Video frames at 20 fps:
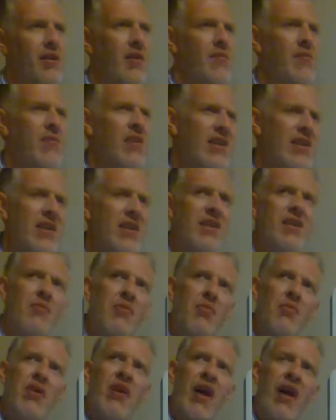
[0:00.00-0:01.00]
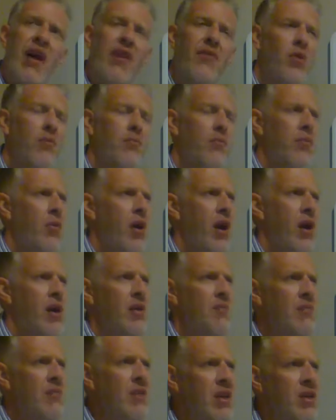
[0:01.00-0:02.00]
I mean, that does seem to be kind of what
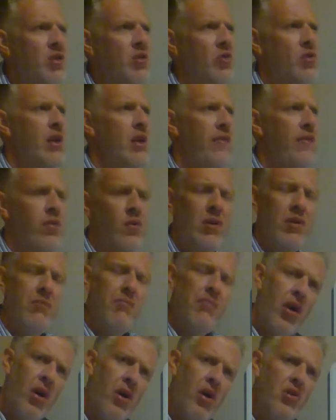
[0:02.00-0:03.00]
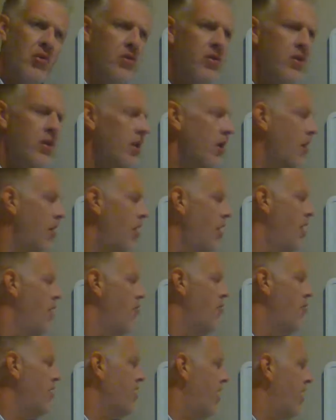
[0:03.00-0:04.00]
morality means, treating everyone impartially.
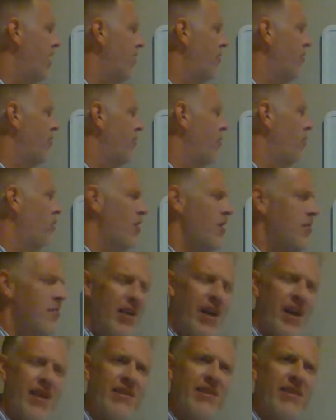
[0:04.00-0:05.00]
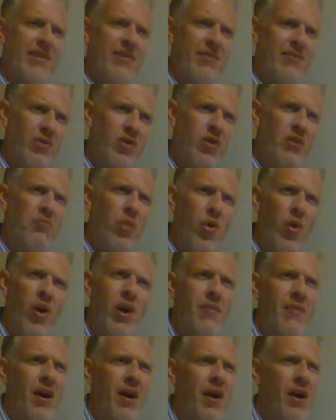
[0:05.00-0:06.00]
But yet, Williams has this good
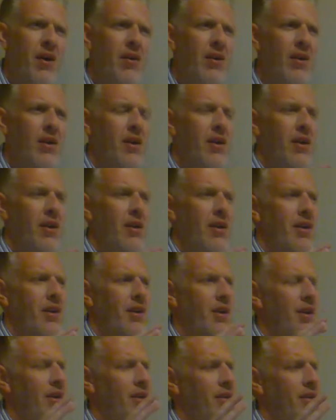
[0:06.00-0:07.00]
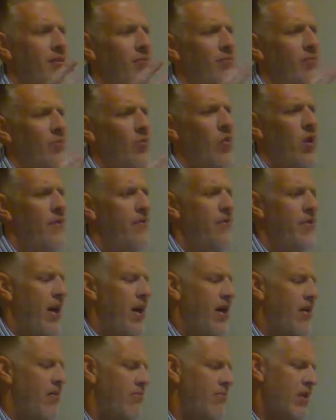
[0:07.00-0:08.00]
point about um, what if
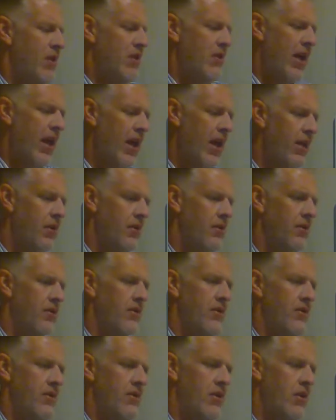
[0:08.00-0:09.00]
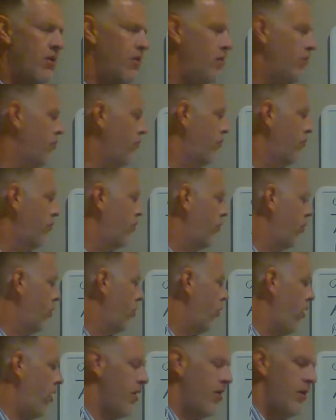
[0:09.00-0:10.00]
that entails, you know,
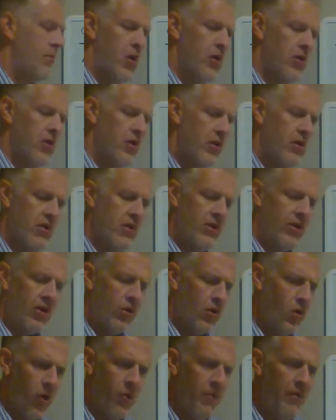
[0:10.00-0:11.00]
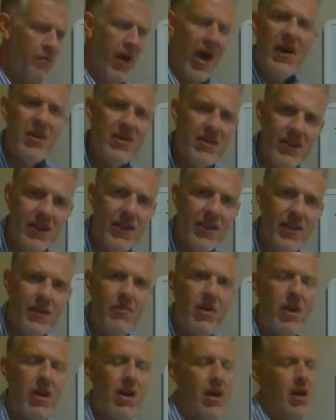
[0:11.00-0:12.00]
requiring the person to just ignore what matters to
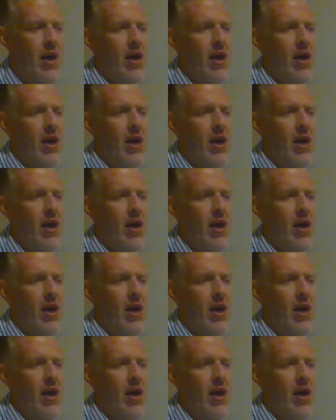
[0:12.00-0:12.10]
them.